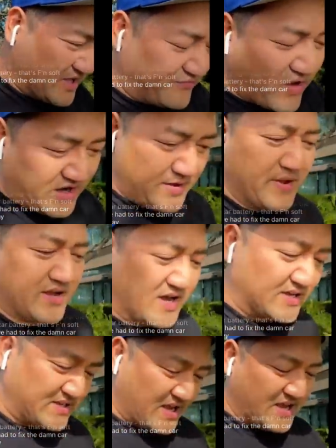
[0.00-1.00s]
It's funny
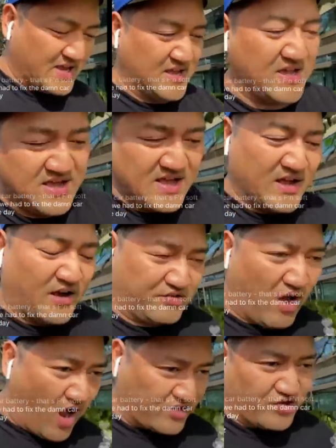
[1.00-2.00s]
because
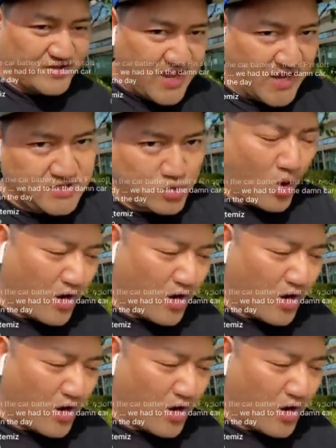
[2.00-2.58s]
a doctor takes